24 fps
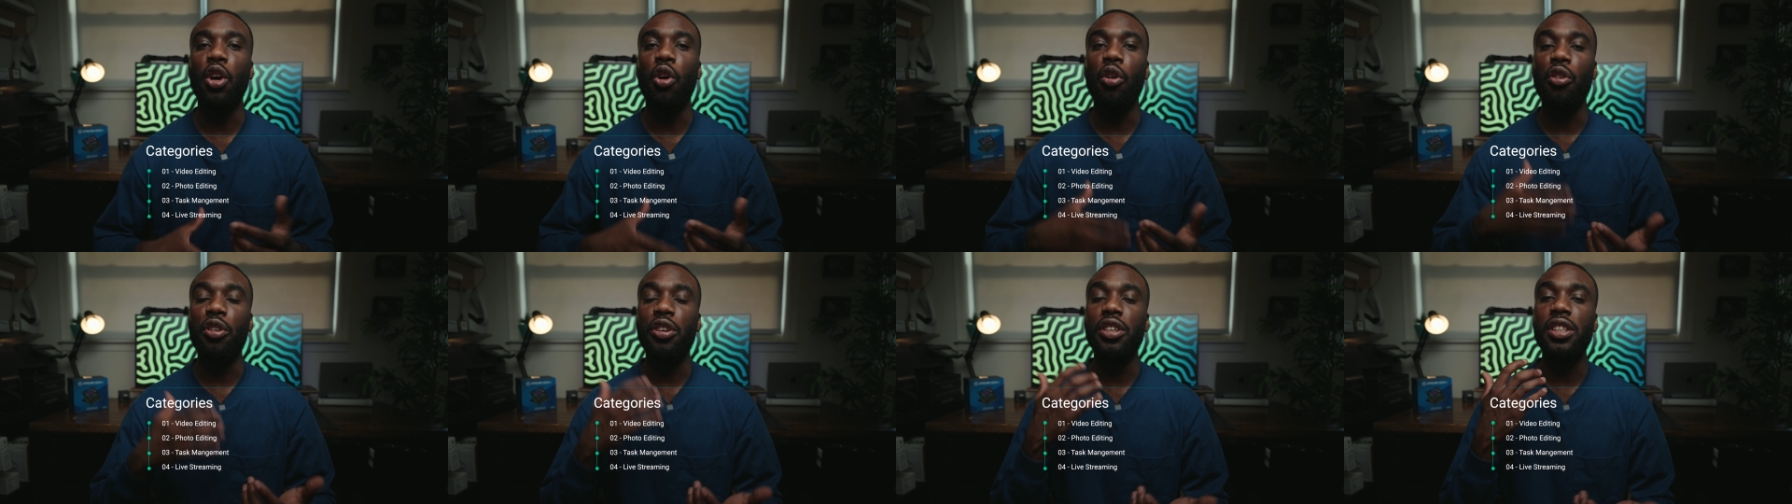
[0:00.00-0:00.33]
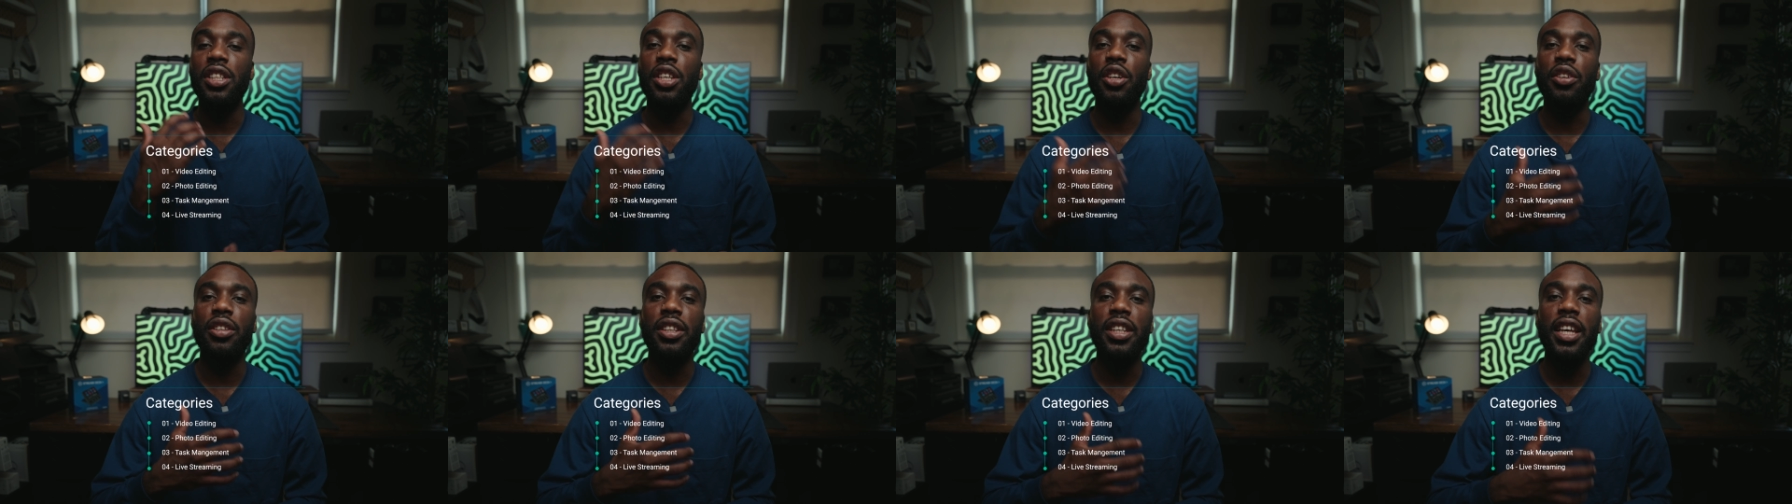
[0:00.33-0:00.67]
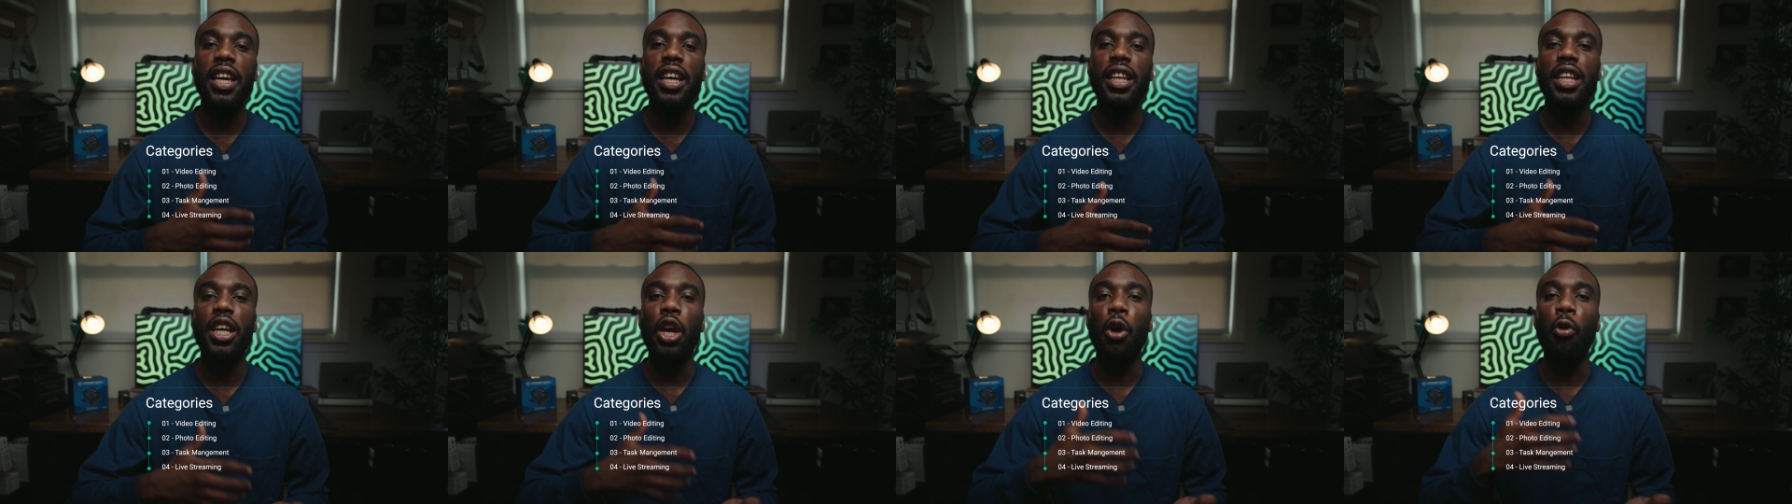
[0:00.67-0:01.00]
or in your
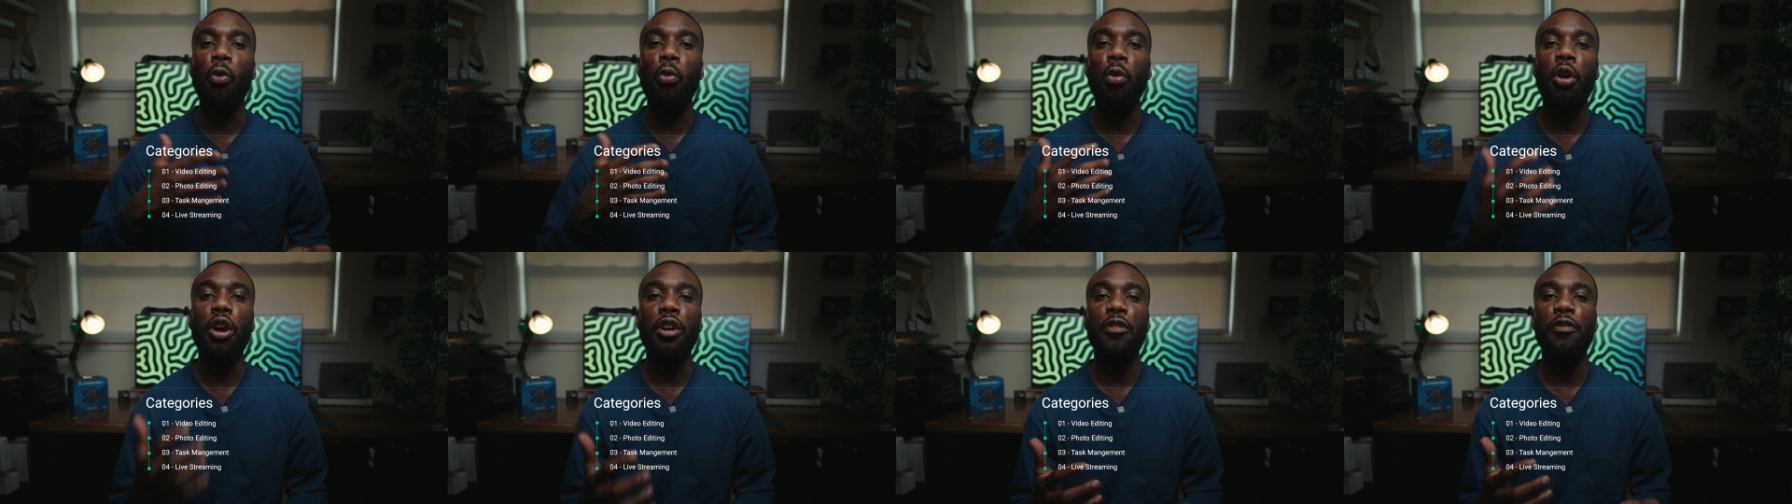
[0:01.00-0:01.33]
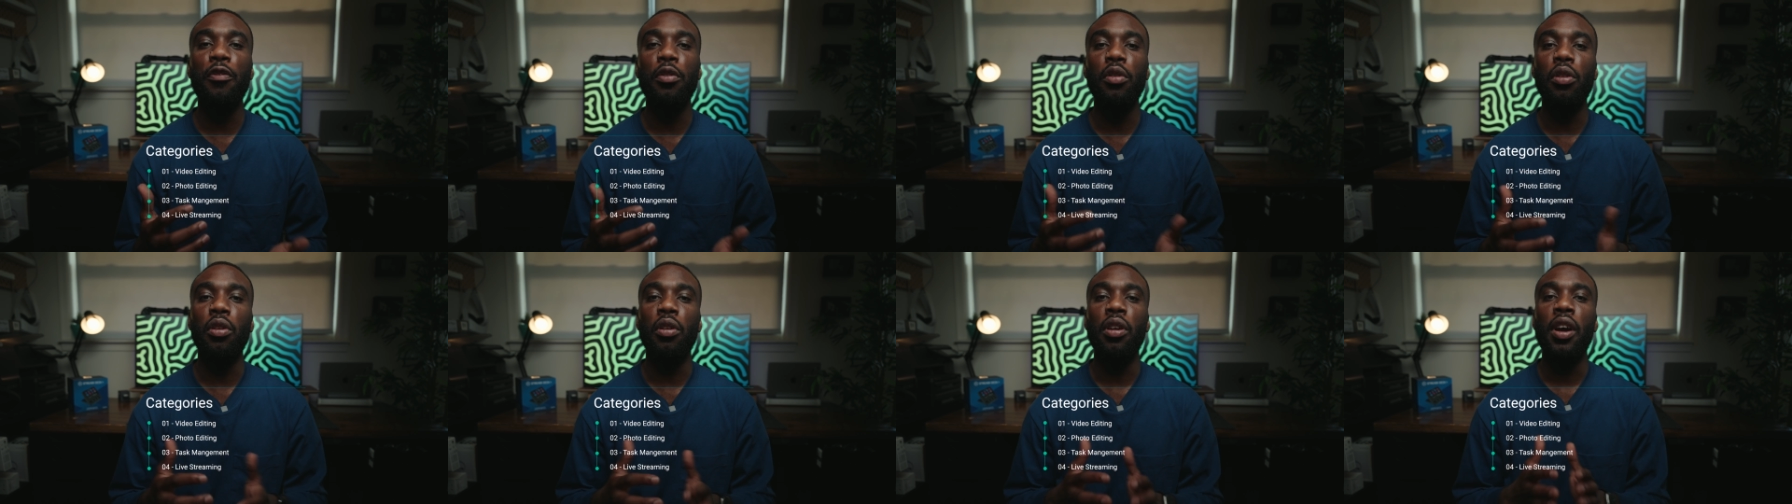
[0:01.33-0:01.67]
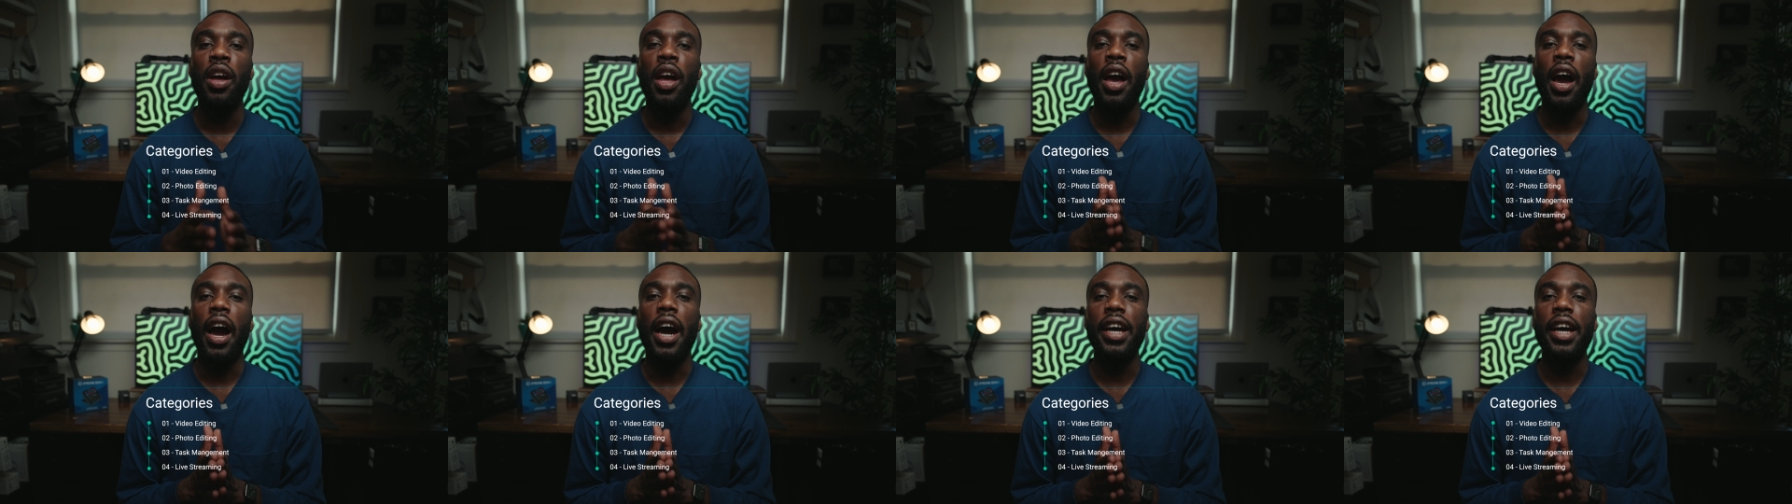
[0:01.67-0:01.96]
daily workflow,